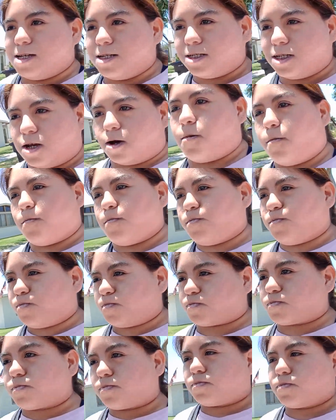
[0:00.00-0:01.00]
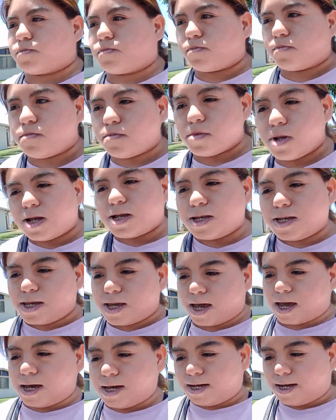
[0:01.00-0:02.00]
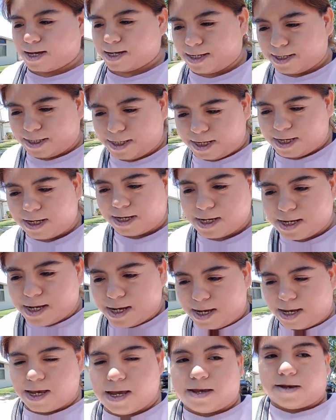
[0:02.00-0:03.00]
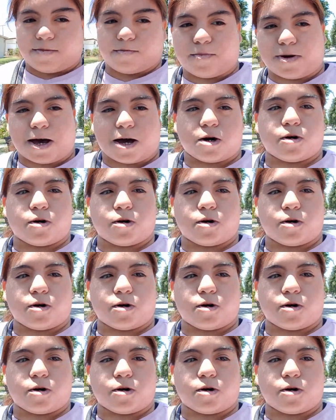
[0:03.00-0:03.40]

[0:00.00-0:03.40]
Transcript: So yeah, guys. But I